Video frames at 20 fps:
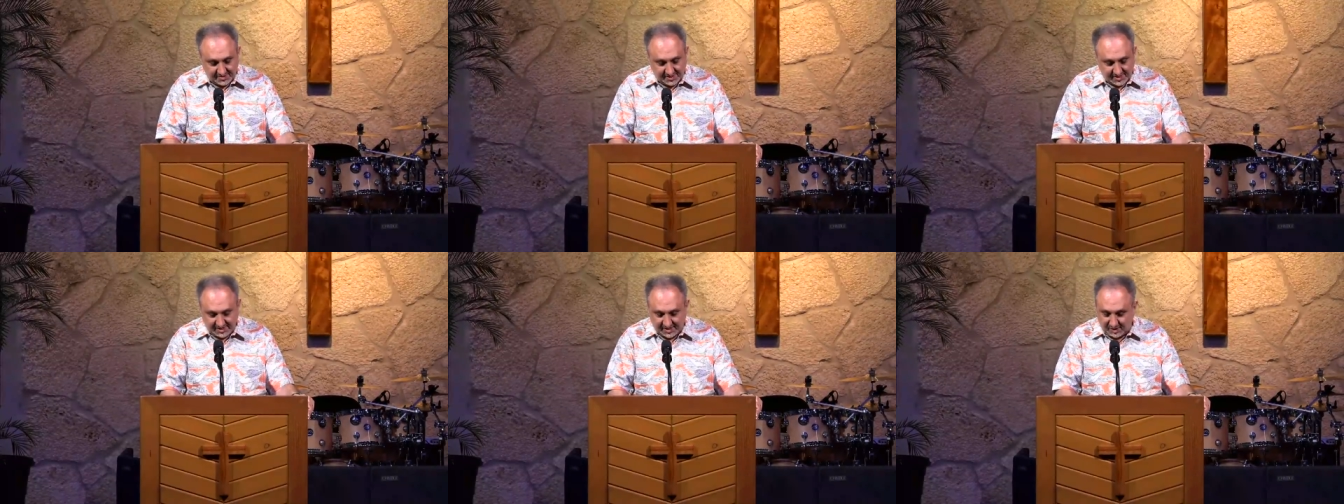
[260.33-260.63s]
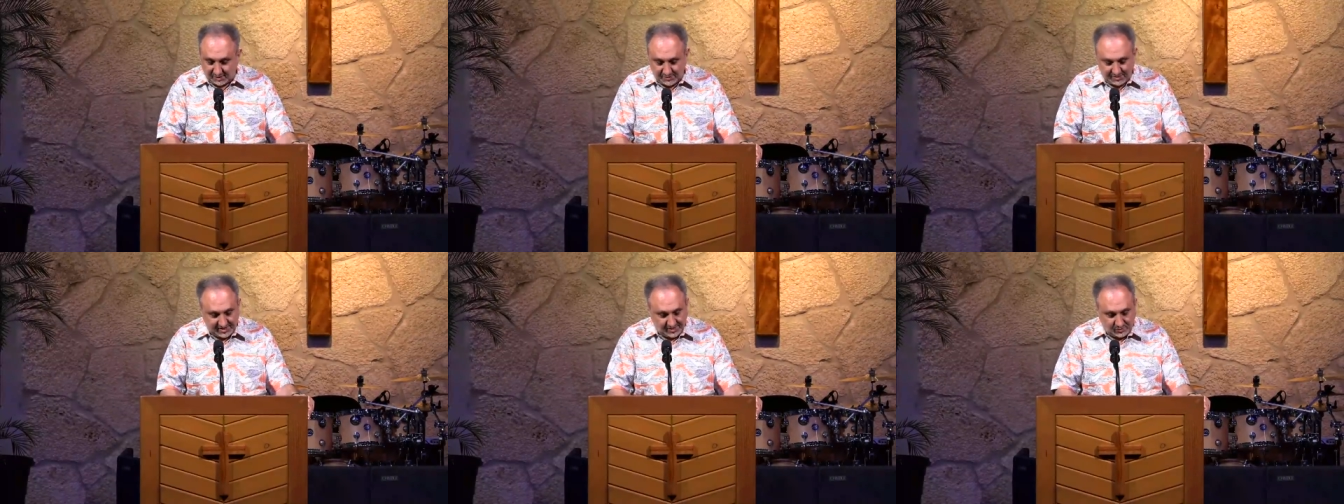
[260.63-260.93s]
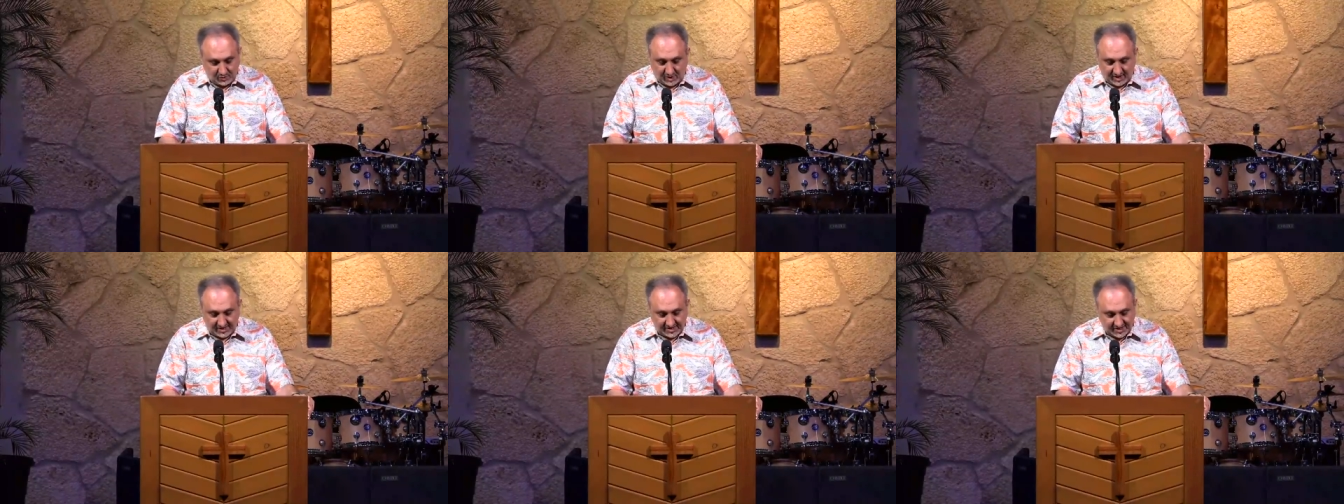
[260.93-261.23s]
because I don't
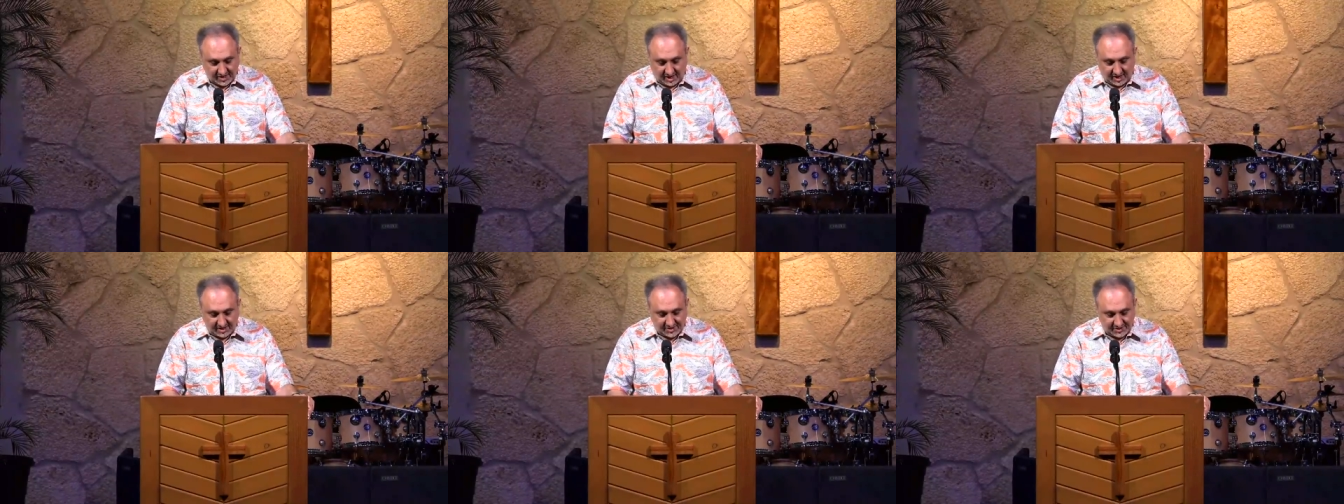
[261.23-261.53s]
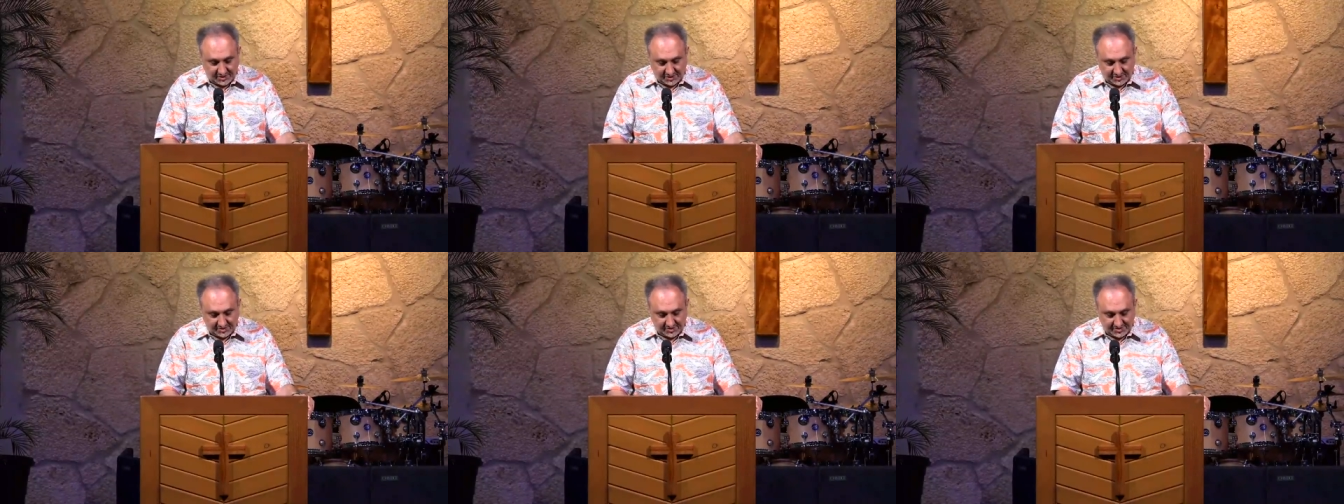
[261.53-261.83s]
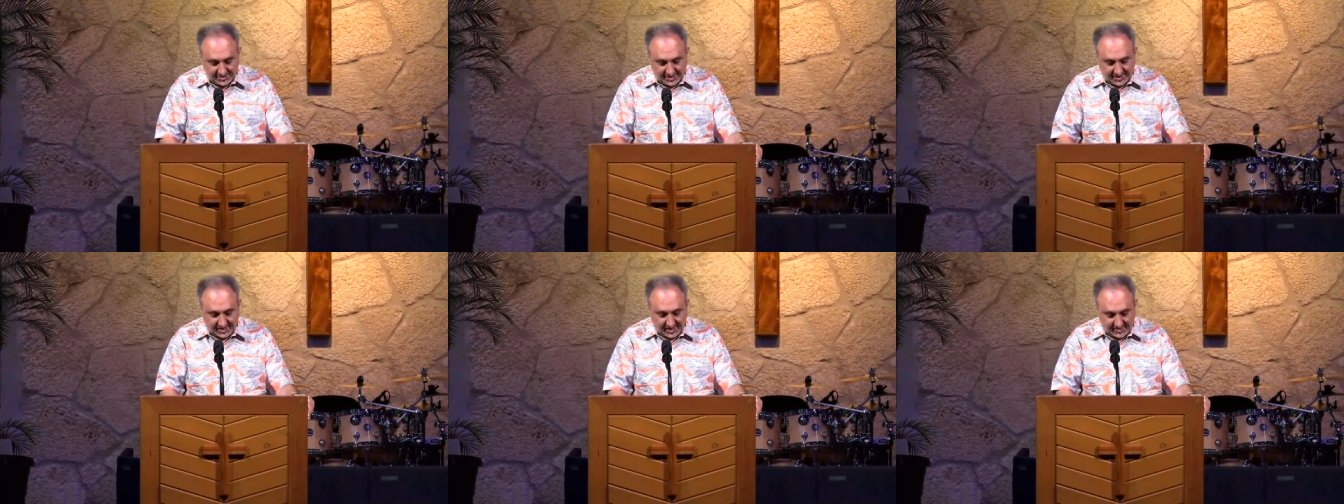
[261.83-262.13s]
really want to talk to
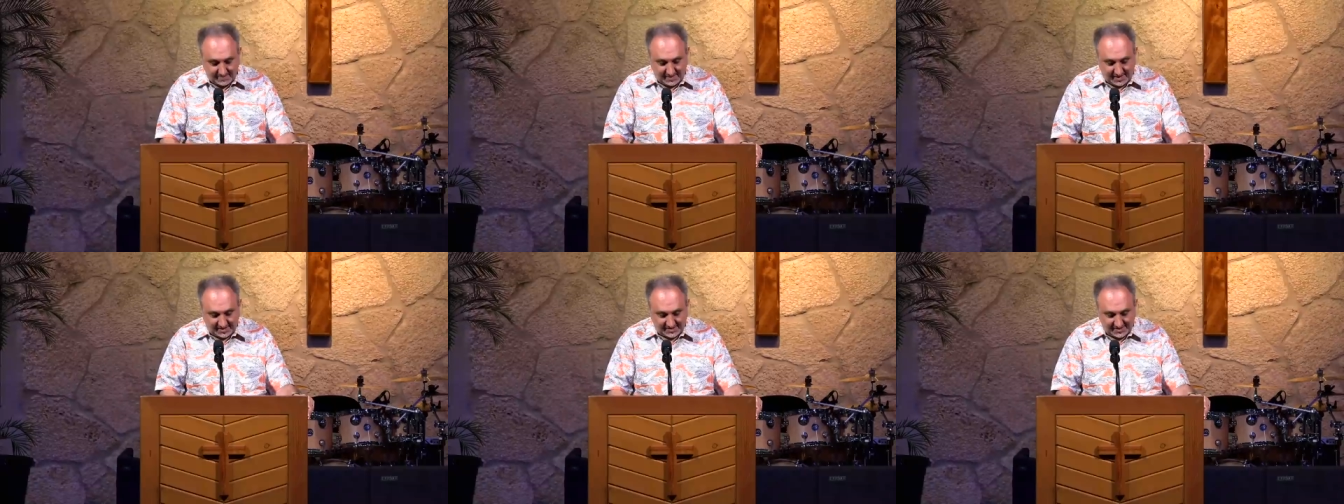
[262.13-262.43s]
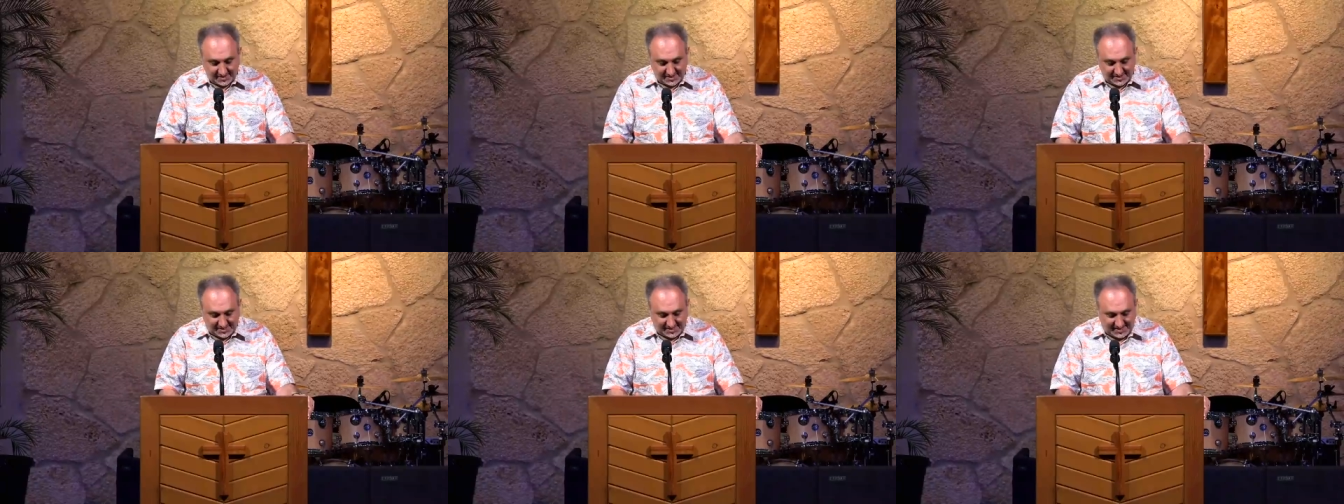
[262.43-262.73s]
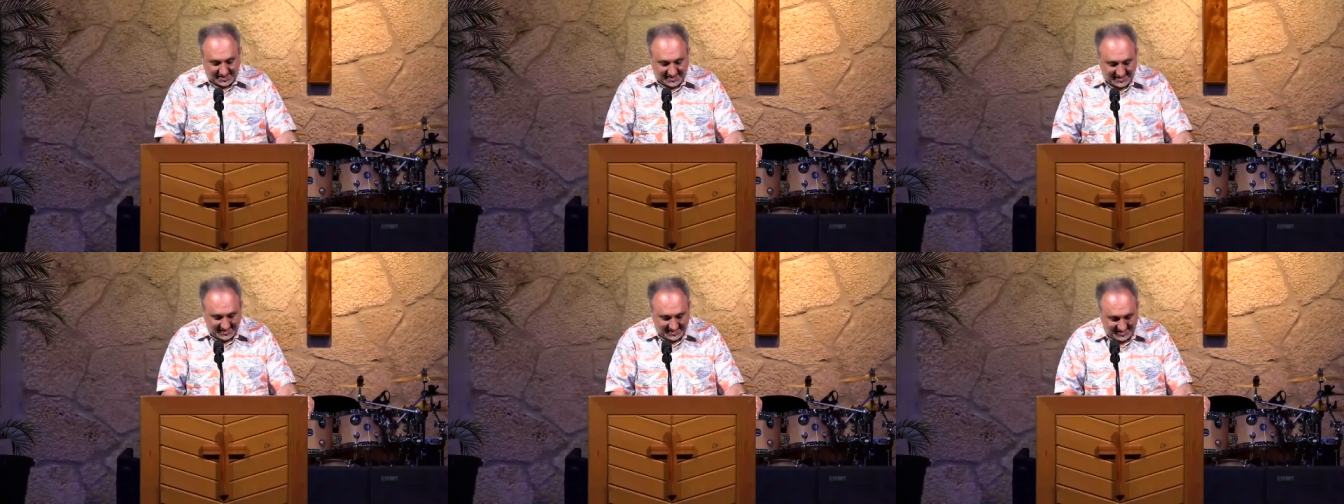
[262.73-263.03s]
you today about
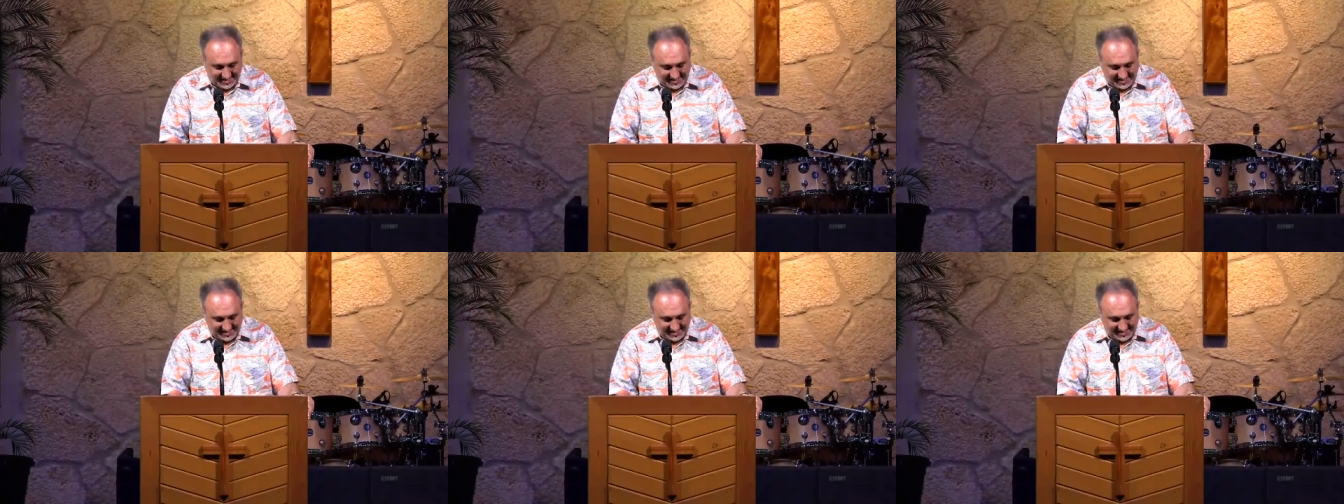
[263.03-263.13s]
this.